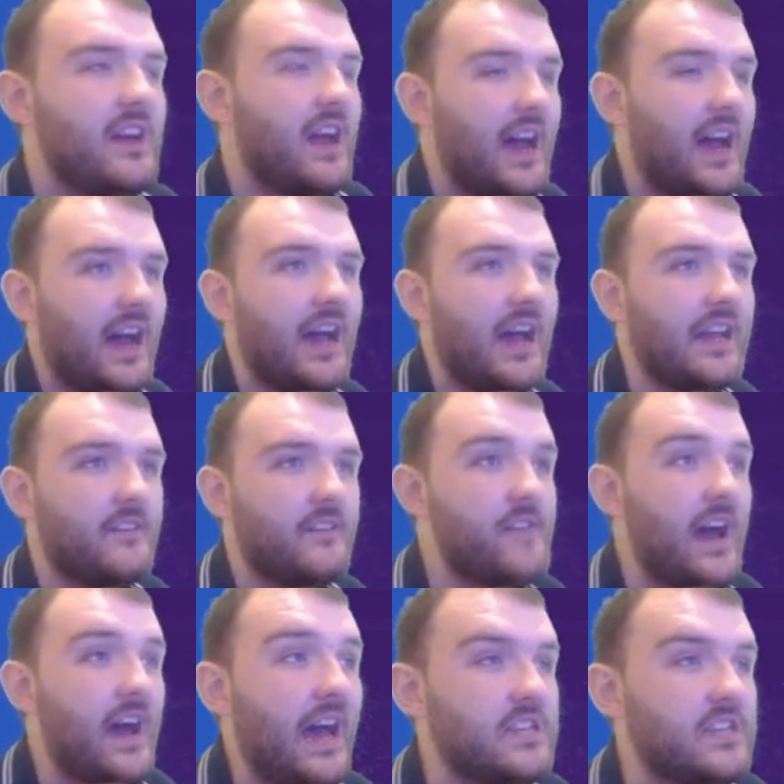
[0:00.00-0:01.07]
and the
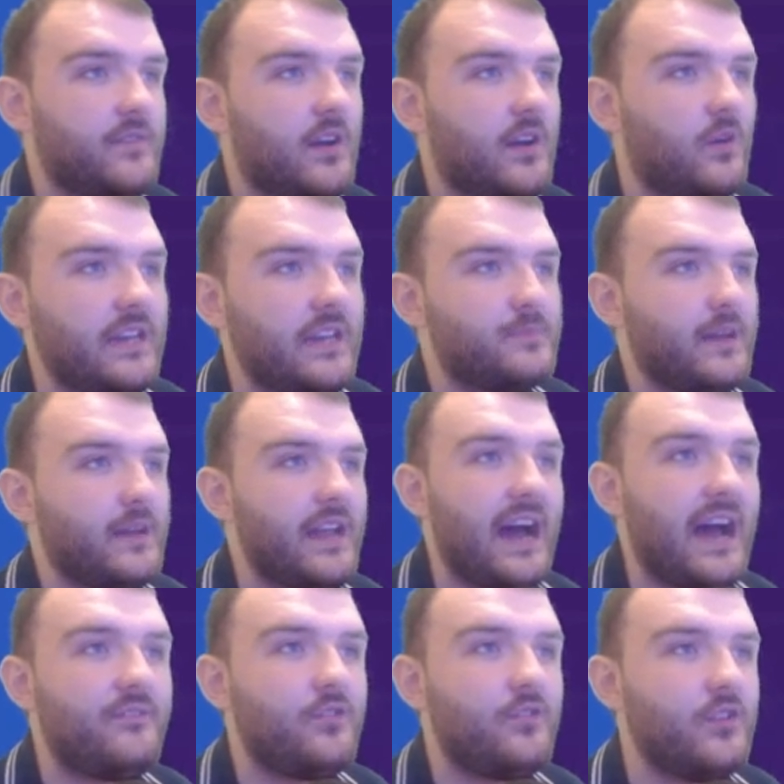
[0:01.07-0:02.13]
fans feel he's been
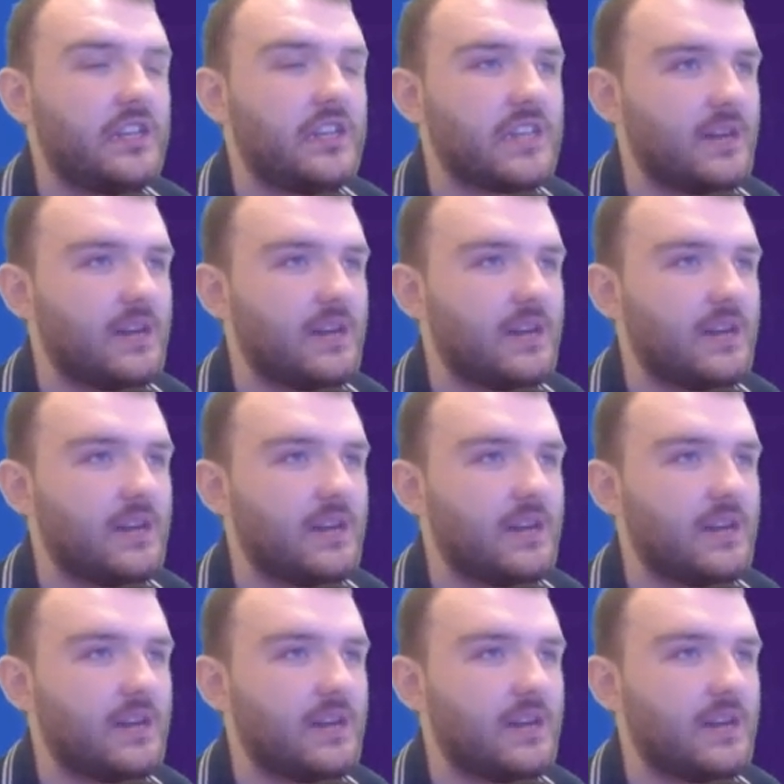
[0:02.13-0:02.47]
average